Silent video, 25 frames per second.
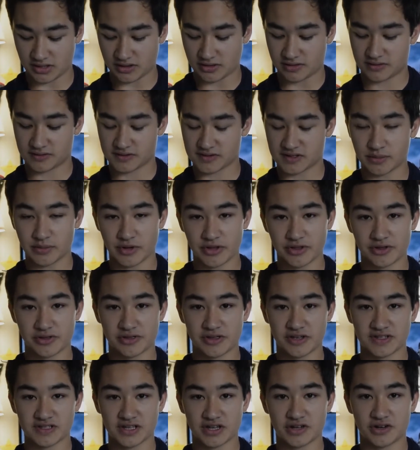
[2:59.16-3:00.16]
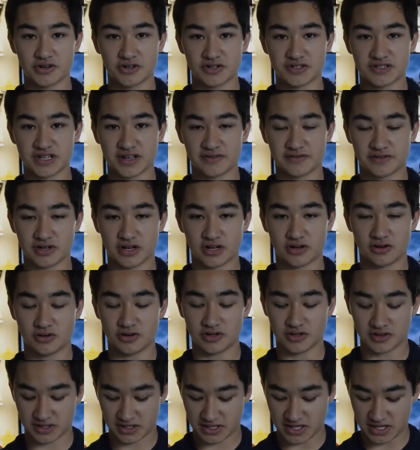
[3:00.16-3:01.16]
Some other things I noticed after
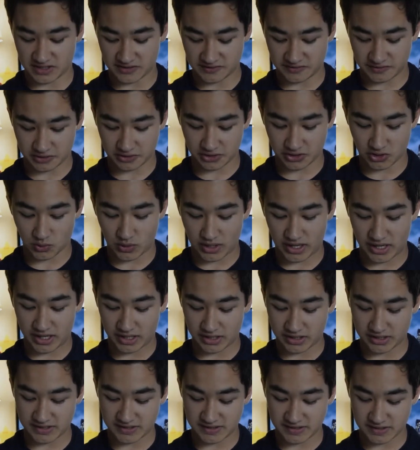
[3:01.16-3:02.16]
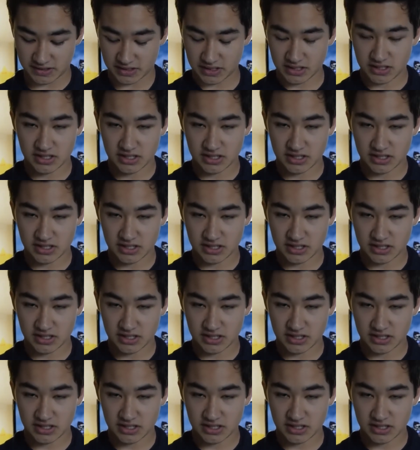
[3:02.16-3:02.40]
owning the case for a little while is